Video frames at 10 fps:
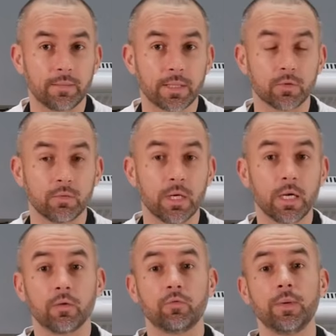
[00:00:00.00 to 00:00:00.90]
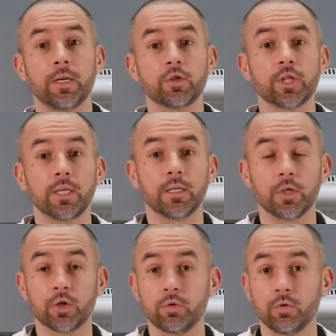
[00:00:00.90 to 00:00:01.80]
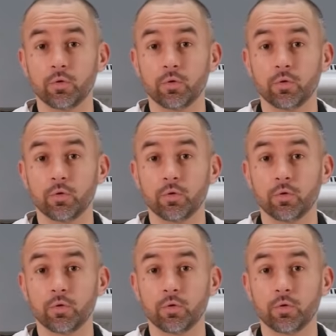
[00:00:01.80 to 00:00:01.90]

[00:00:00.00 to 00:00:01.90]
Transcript: the eggs are not cooked, so the risk,